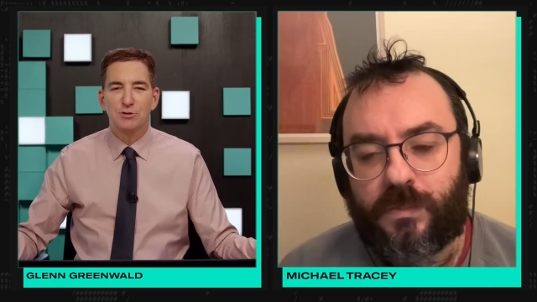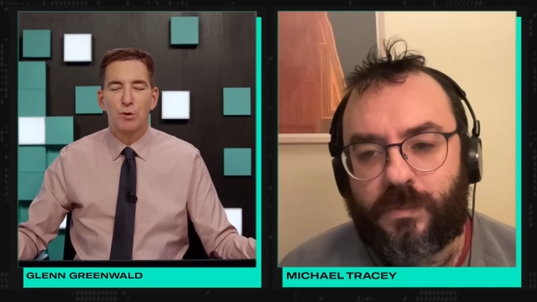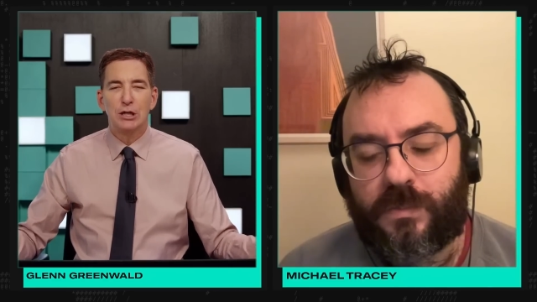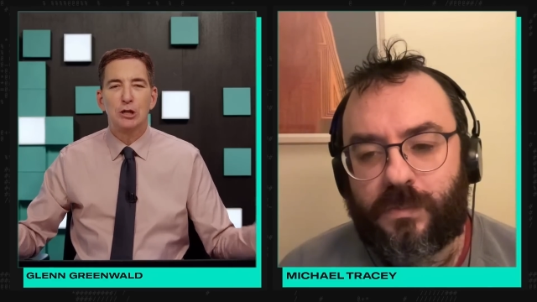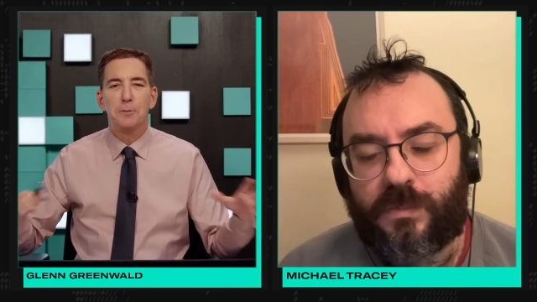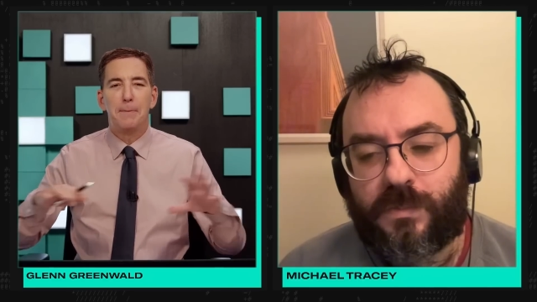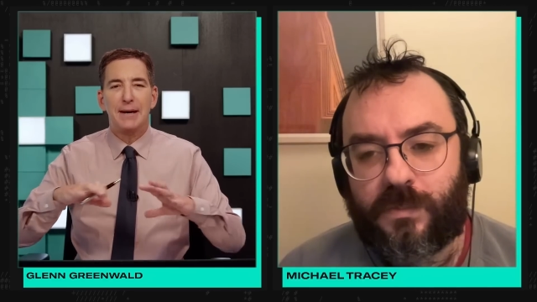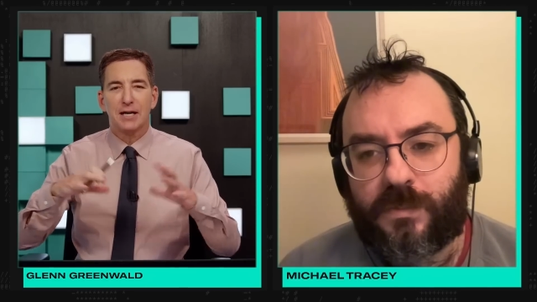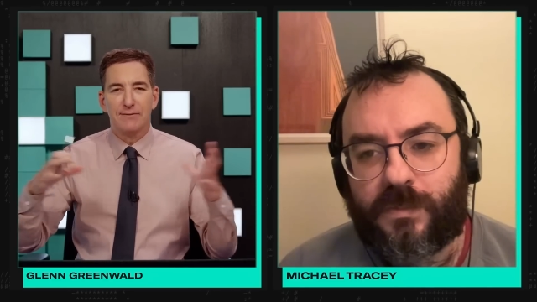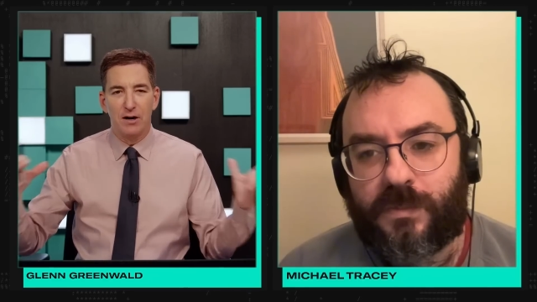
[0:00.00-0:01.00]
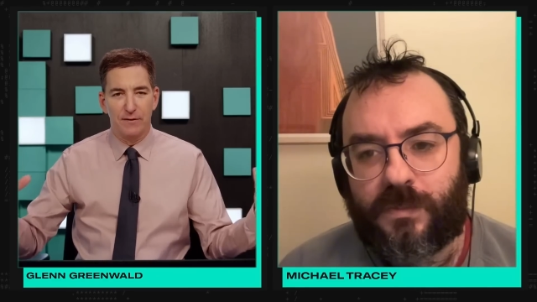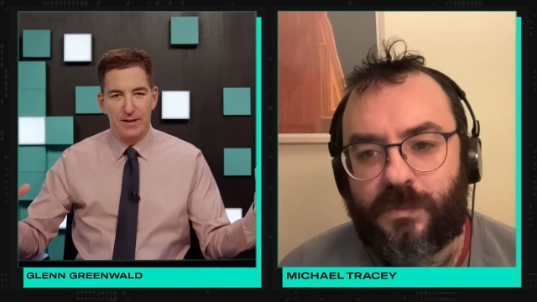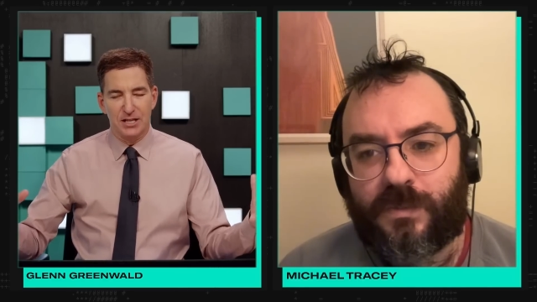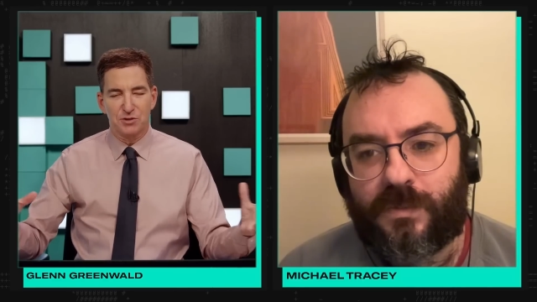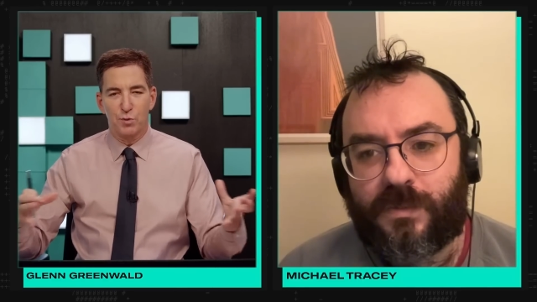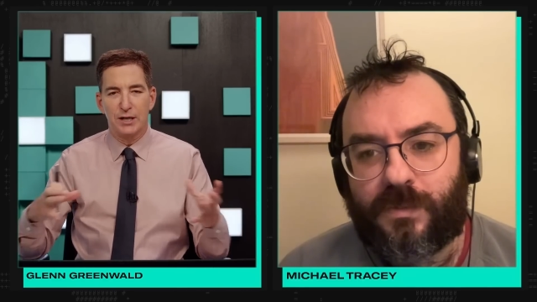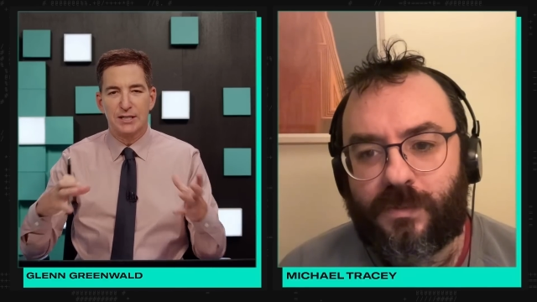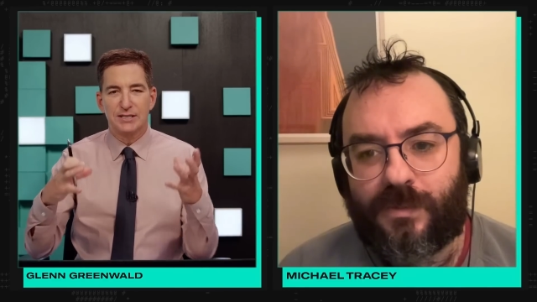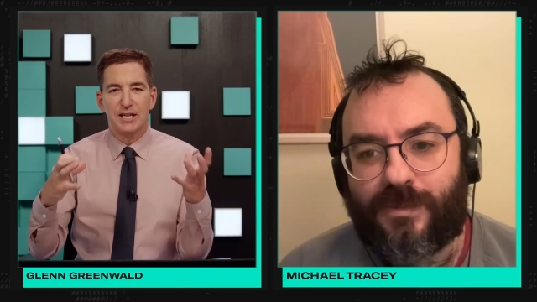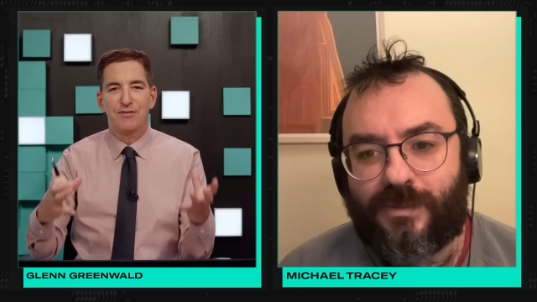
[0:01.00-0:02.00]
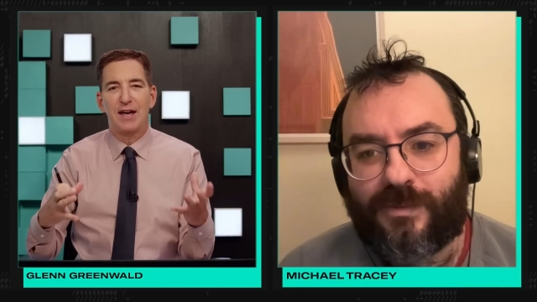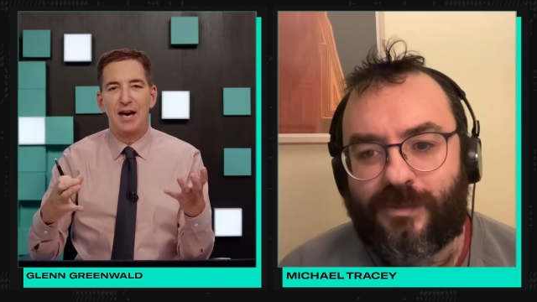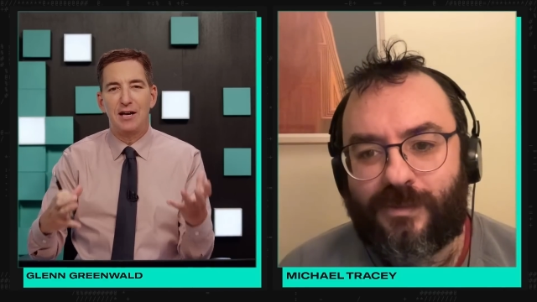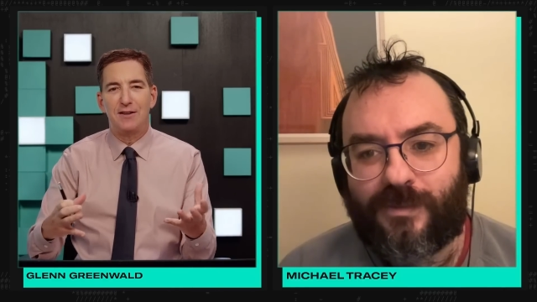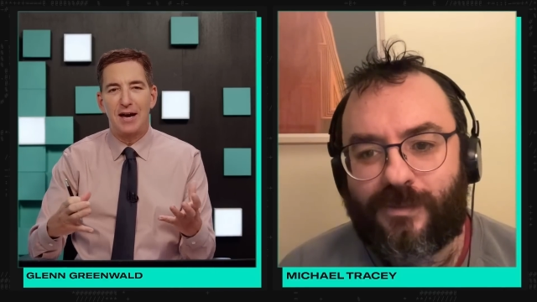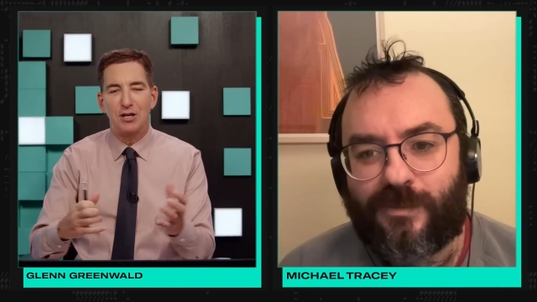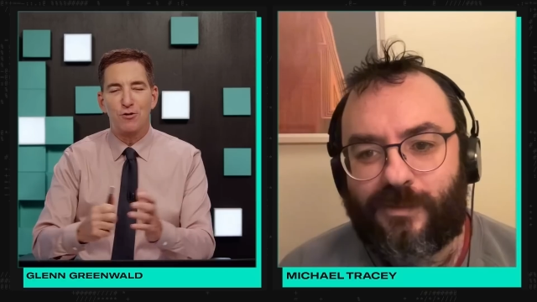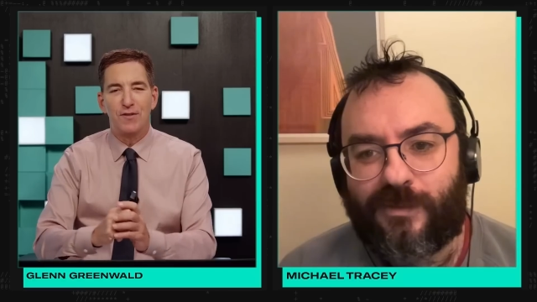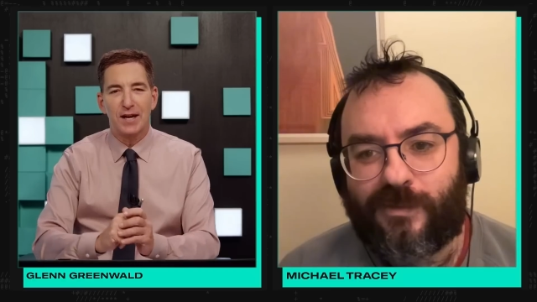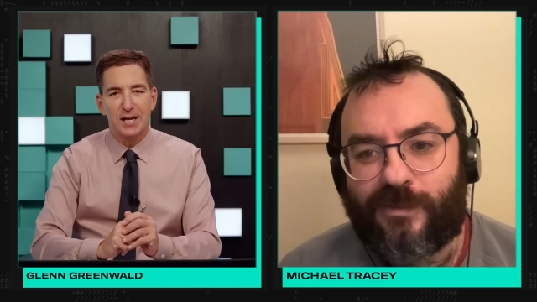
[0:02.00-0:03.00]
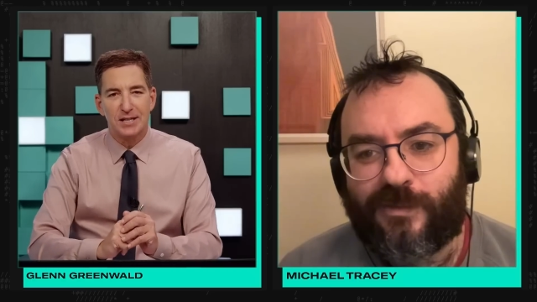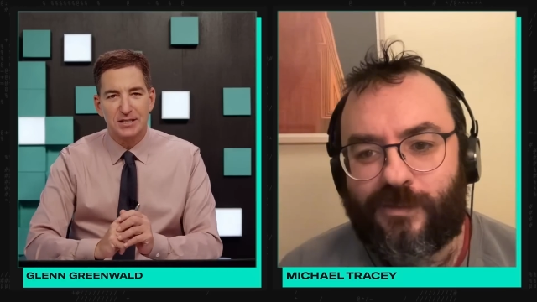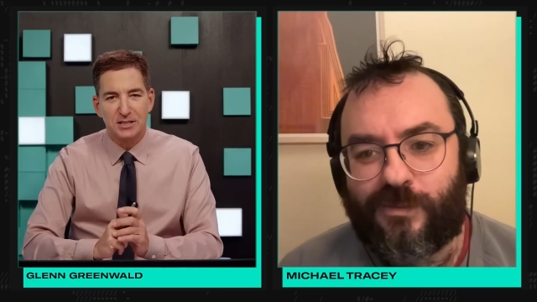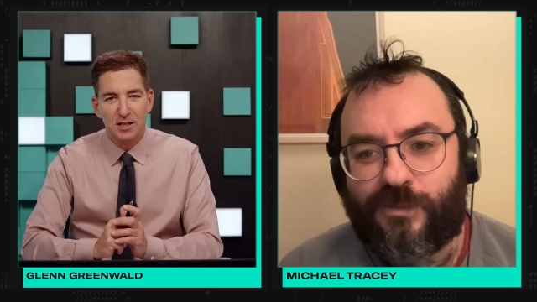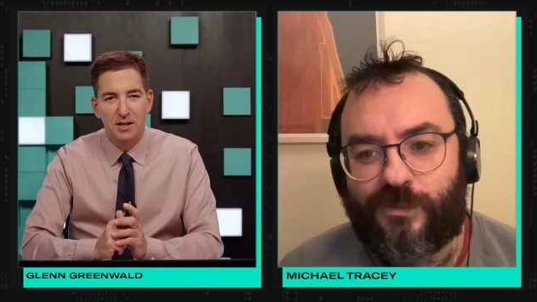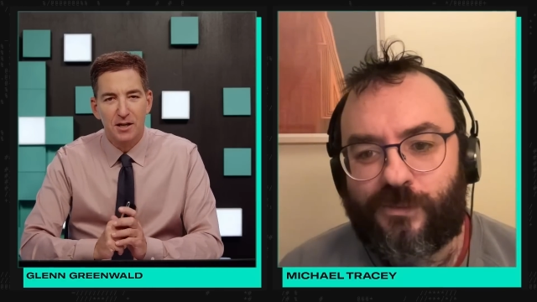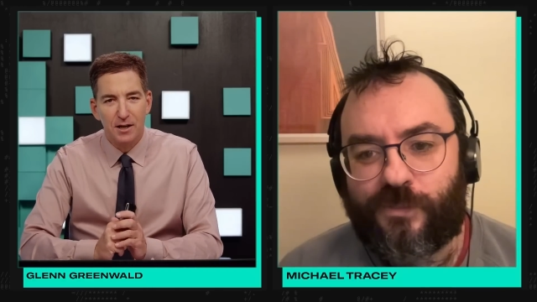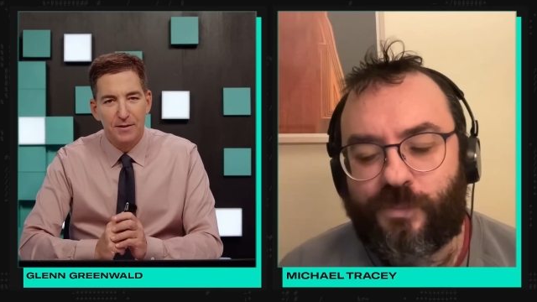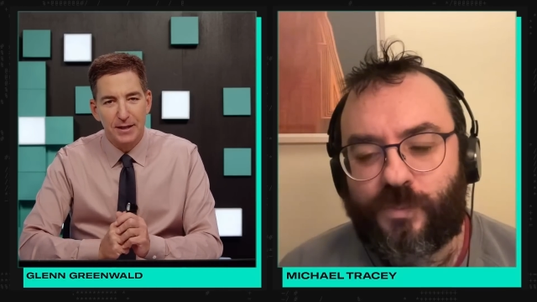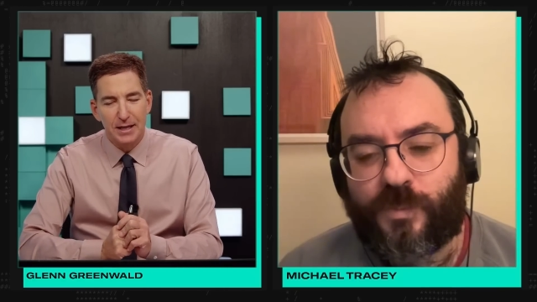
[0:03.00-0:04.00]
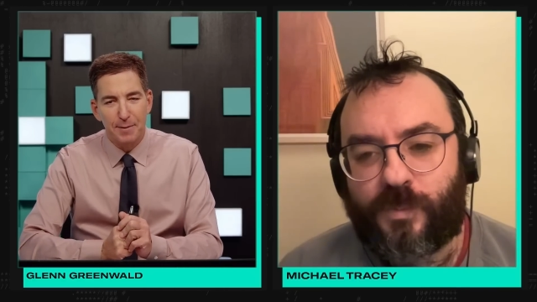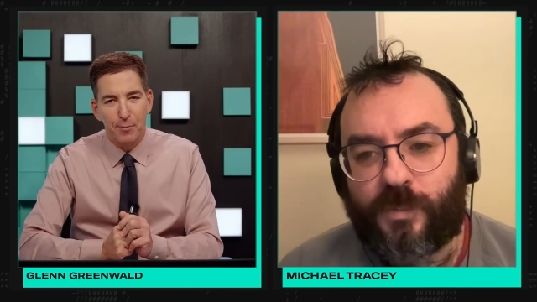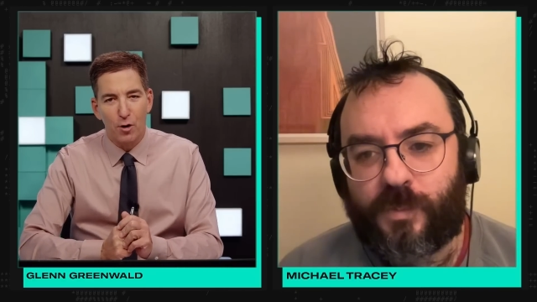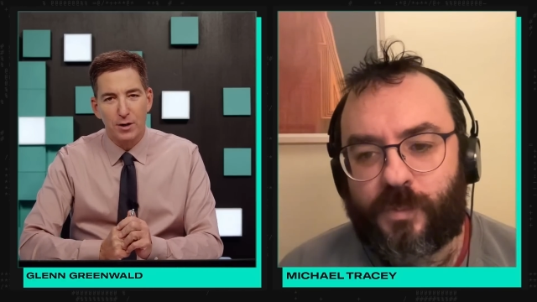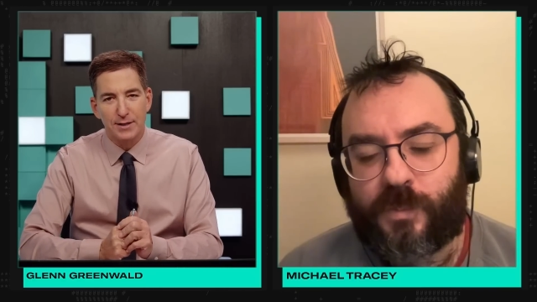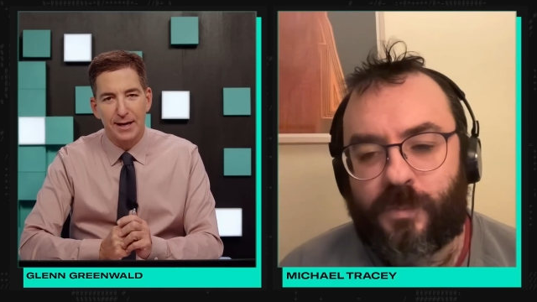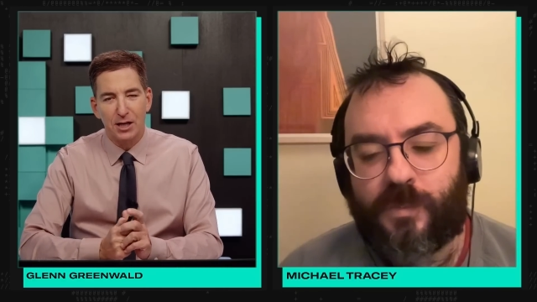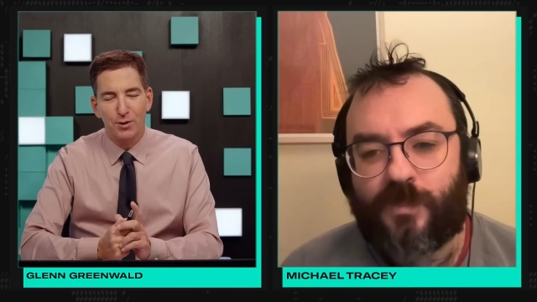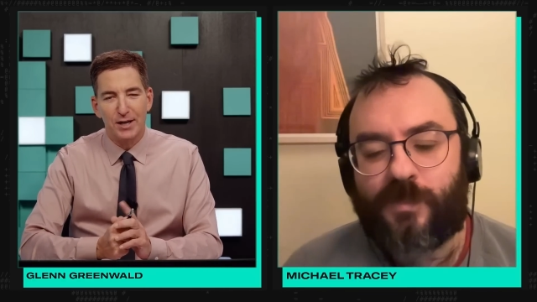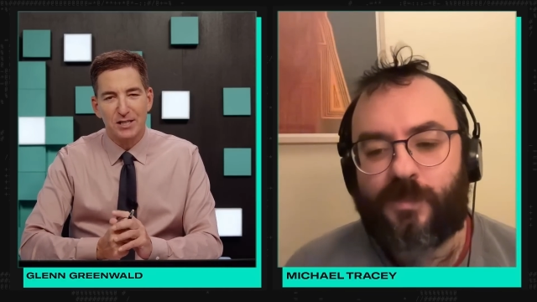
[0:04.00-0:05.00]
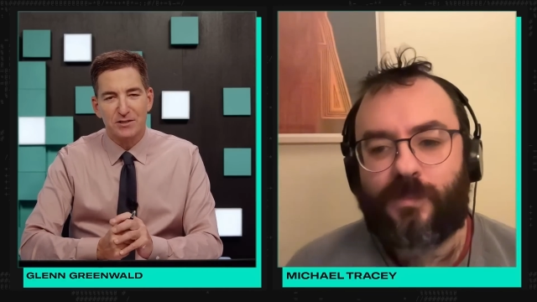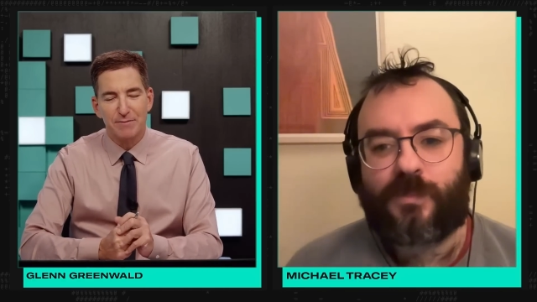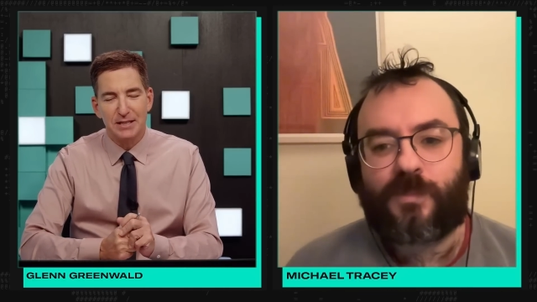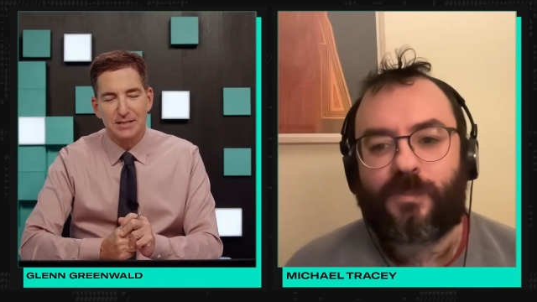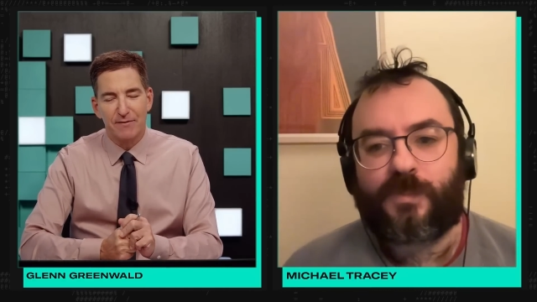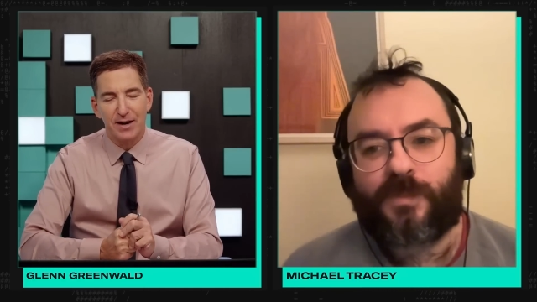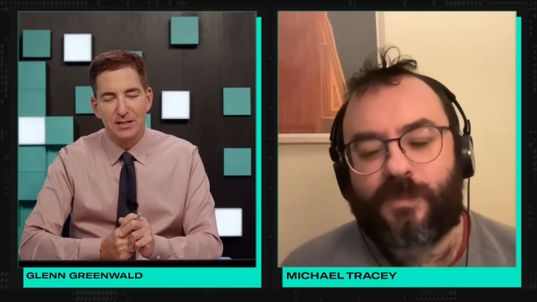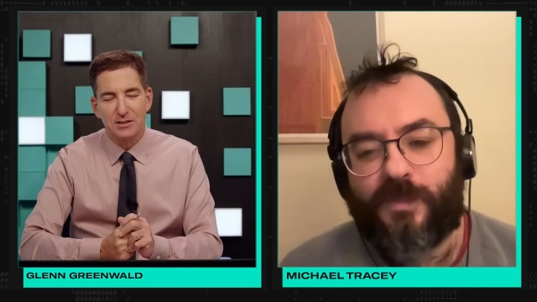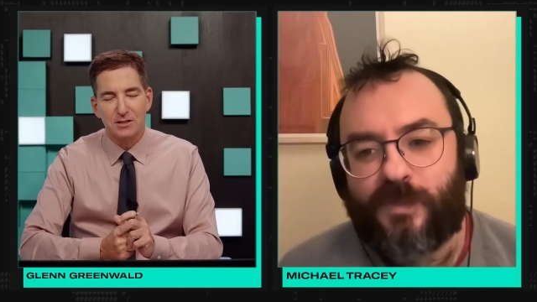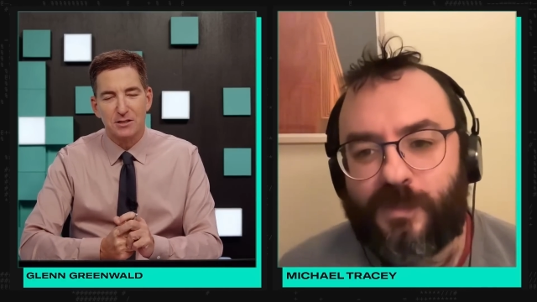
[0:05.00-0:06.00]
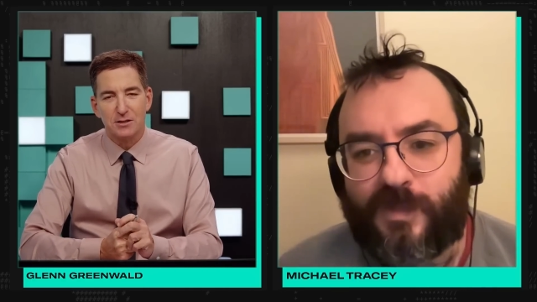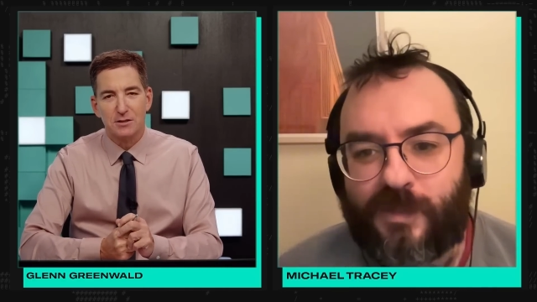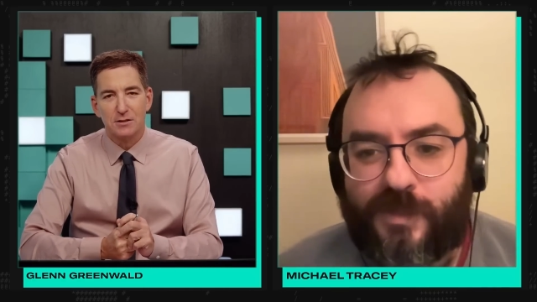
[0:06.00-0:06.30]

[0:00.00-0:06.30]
Speaker 1: What do you make of all this? What is it that, that you think is the important takeaways from these events?